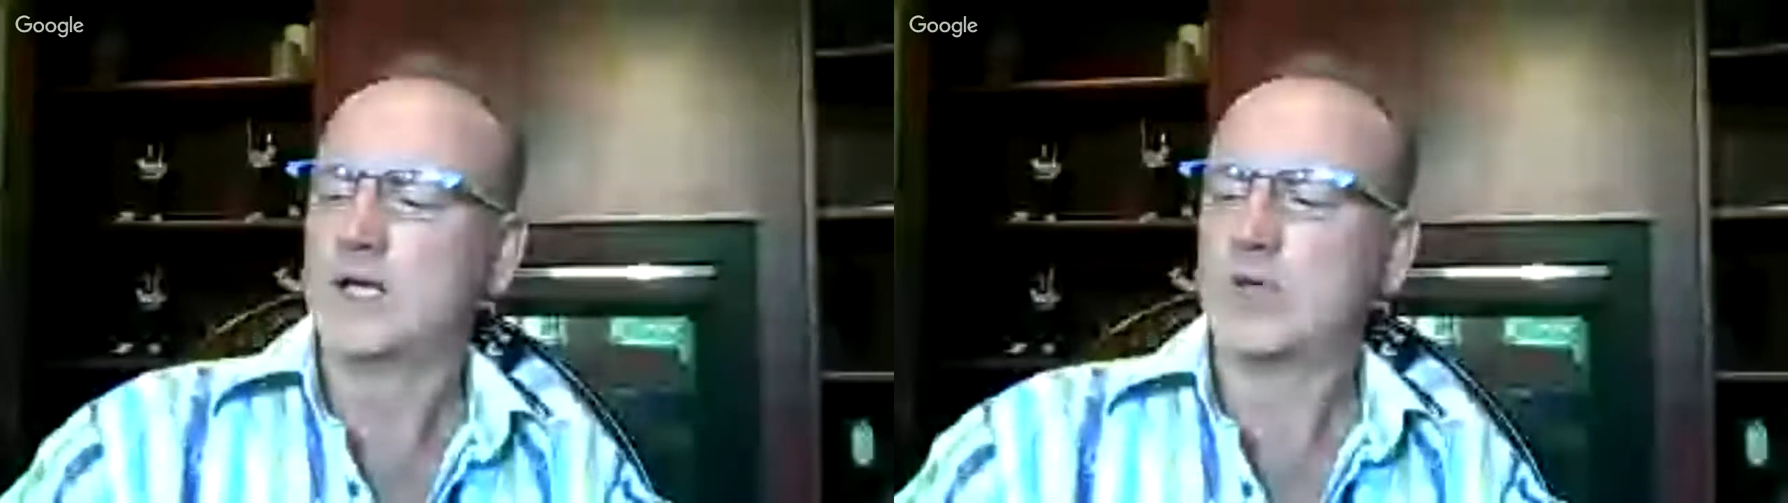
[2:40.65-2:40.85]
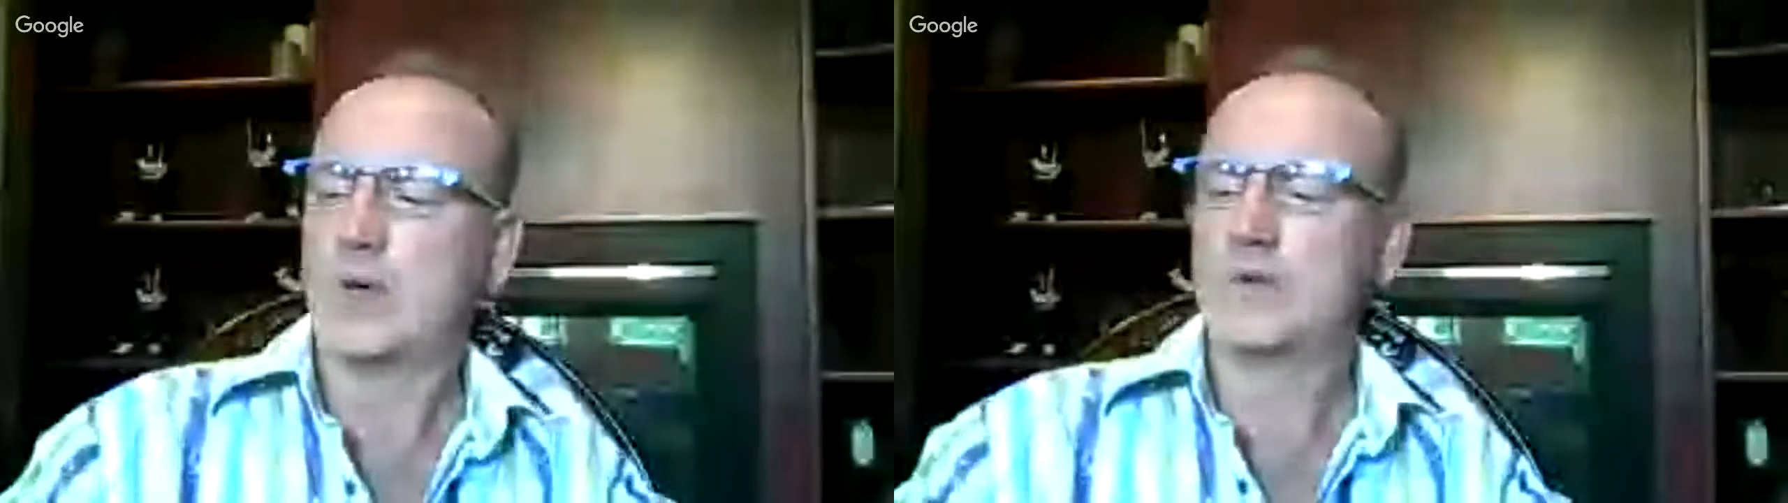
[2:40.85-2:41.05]

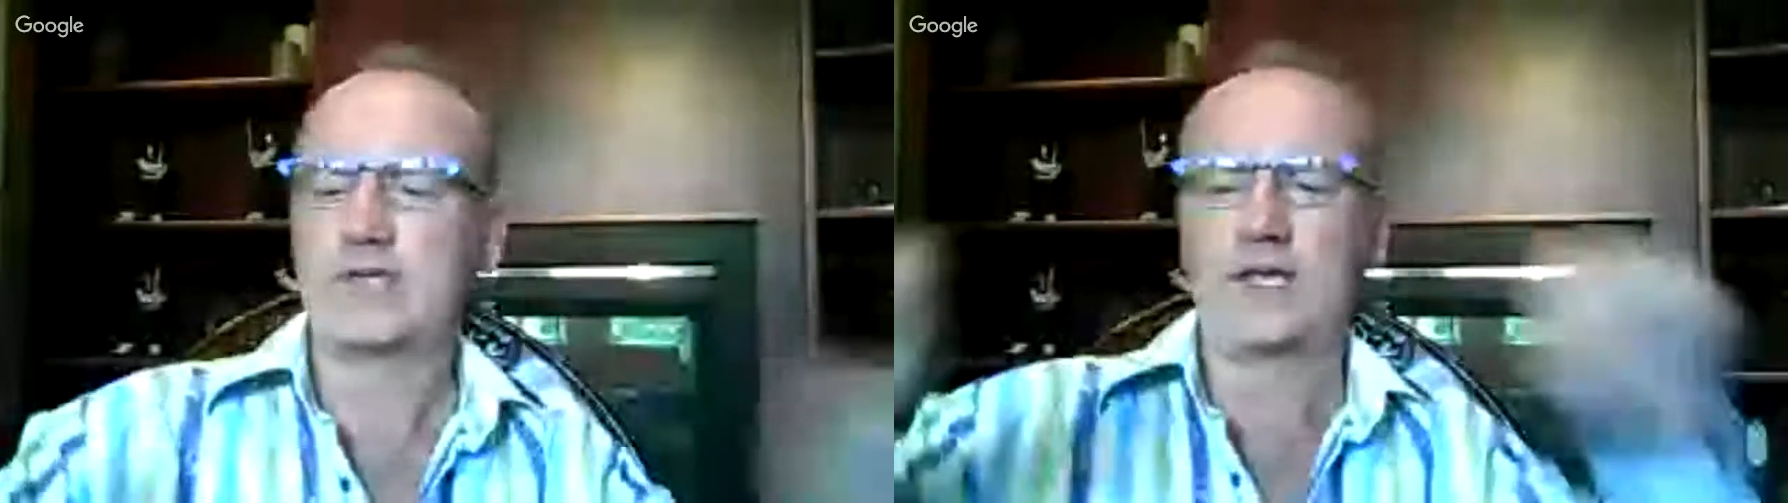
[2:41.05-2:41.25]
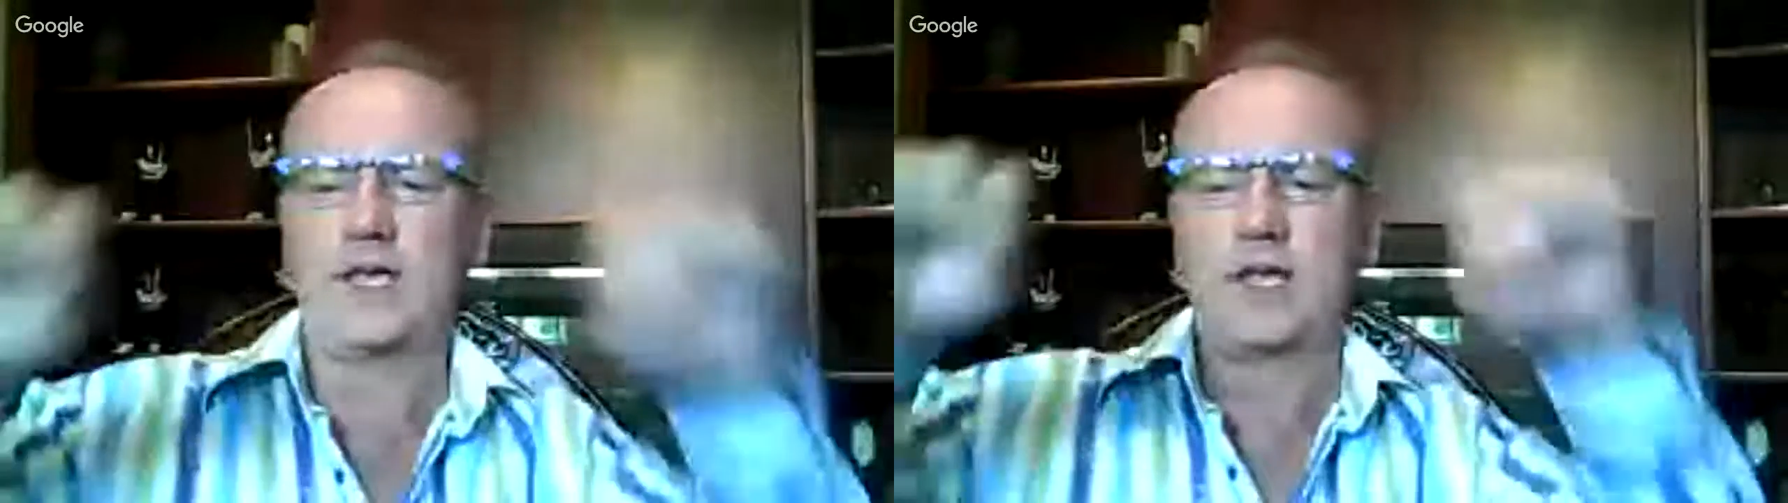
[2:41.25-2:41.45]
So I was
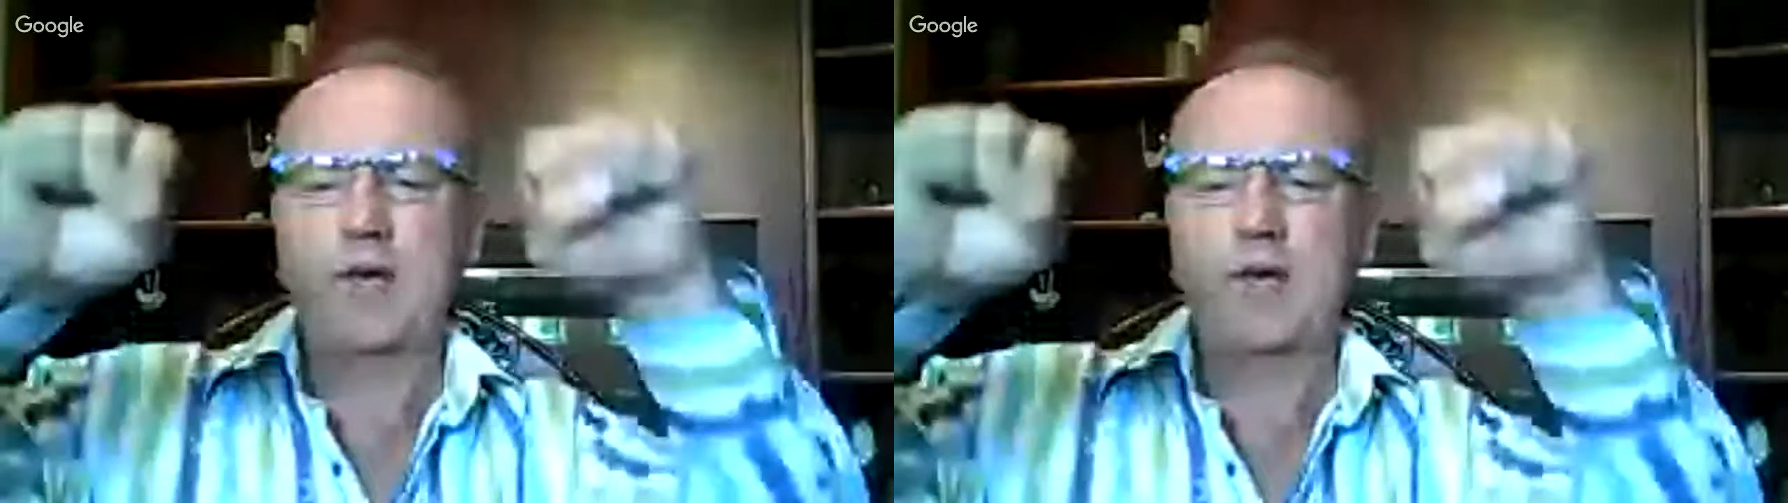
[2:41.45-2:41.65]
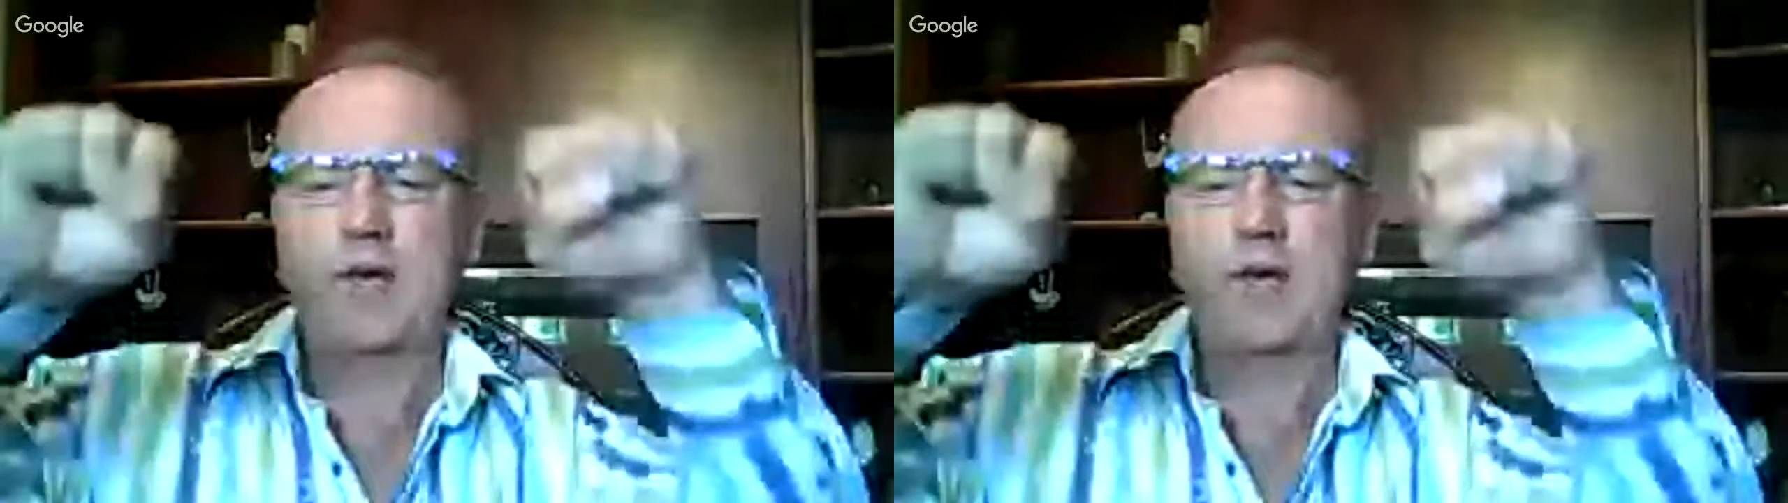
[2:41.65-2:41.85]
thinking
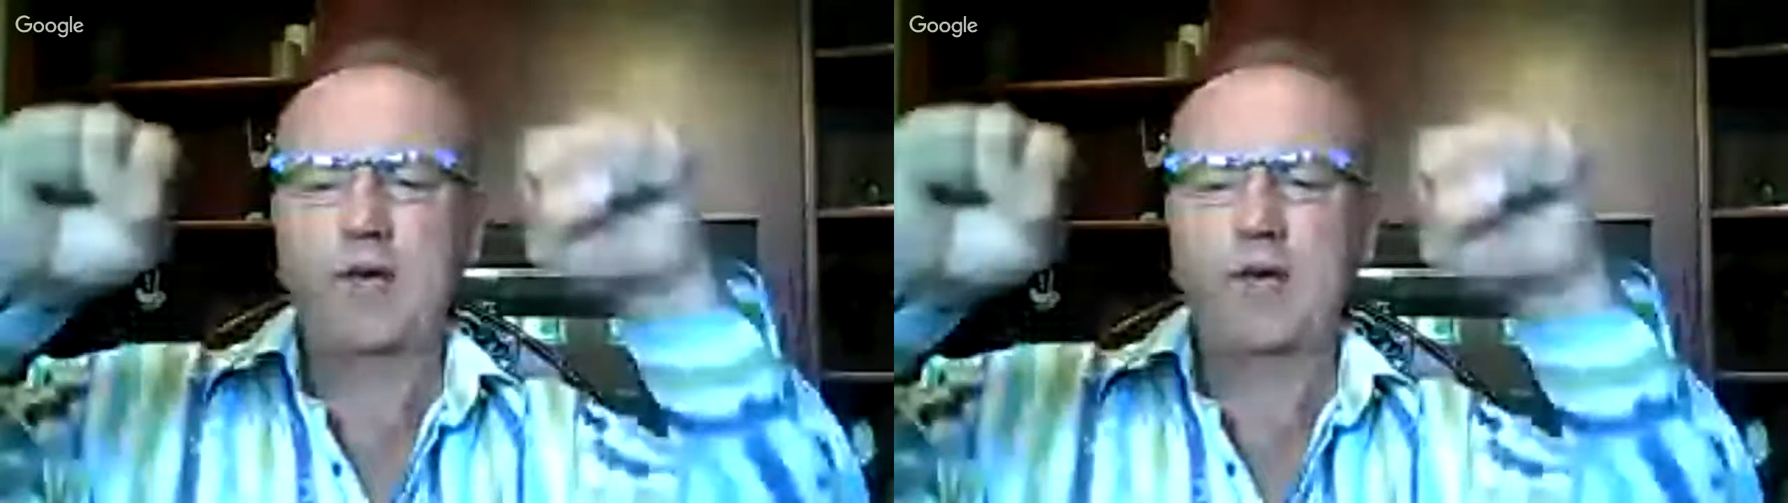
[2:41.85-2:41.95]
about,